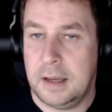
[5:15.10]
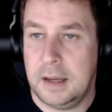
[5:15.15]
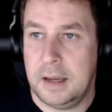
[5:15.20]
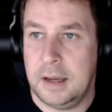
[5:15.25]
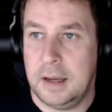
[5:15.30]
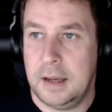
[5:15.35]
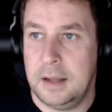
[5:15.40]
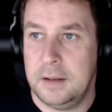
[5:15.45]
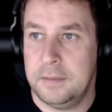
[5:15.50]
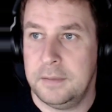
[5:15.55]

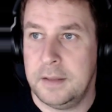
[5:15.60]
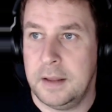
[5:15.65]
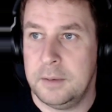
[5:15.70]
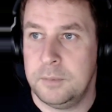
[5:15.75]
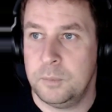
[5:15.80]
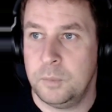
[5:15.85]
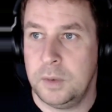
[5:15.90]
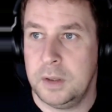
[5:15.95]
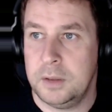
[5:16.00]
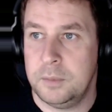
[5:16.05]
and
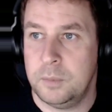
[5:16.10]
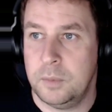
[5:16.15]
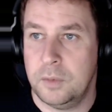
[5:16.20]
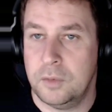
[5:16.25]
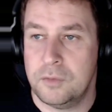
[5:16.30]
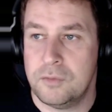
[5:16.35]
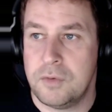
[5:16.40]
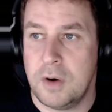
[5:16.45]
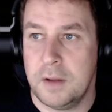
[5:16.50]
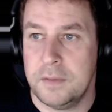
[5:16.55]
then we
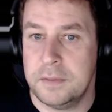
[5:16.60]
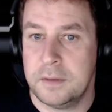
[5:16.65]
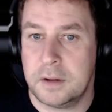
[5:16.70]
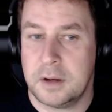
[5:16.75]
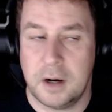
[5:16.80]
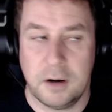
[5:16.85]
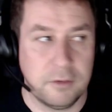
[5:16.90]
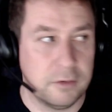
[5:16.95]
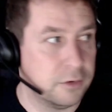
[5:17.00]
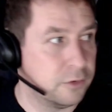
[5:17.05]
will run the
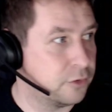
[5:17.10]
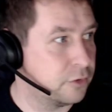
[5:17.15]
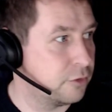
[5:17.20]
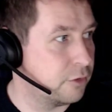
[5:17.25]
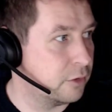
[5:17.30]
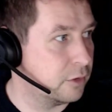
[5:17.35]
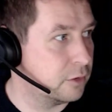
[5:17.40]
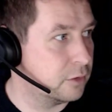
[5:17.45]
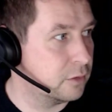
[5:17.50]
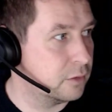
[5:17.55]
current
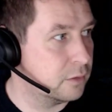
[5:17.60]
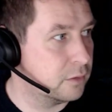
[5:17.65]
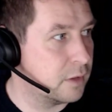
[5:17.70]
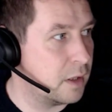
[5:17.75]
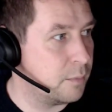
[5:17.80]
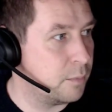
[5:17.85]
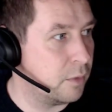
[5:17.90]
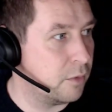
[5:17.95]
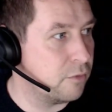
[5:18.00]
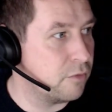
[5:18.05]

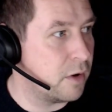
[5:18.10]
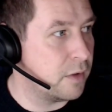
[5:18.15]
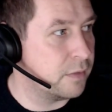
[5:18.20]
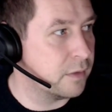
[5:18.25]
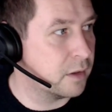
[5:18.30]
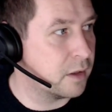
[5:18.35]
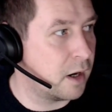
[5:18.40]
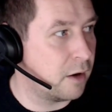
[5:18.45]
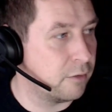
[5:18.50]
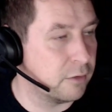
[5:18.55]

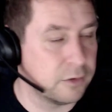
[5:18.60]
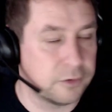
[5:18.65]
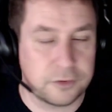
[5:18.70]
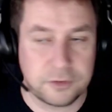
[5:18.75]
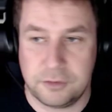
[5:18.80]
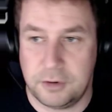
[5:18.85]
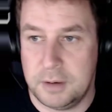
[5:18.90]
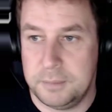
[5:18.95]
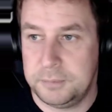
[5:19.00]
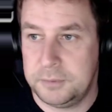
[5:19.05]

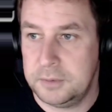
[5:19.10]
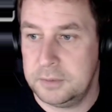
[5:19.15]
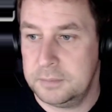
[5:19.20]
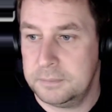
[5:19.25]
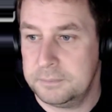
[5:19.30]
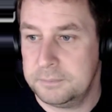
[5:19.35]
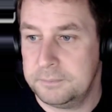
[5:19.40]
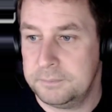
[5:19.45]
script.